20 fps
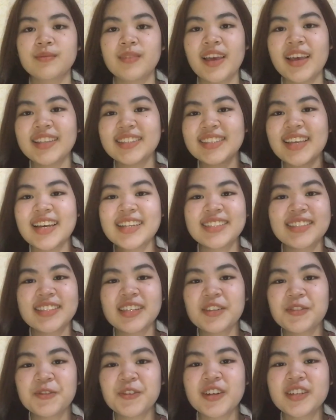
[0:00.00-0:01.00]
And that's
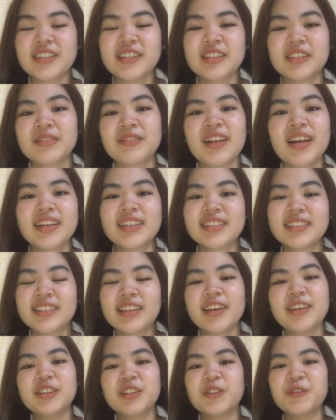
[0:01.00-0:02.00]
it for this vlog.
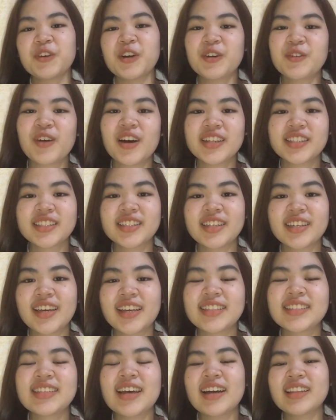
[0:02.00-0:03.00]
Thank you for watching
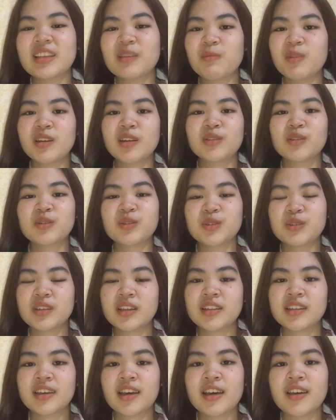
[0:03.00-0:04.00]
and sana may
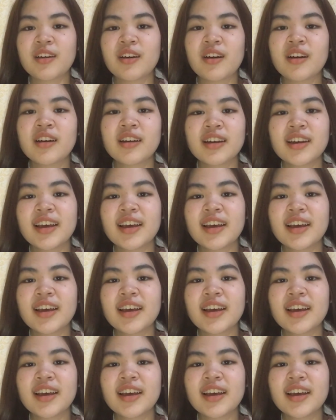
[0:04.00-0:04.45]
natutunan kayo.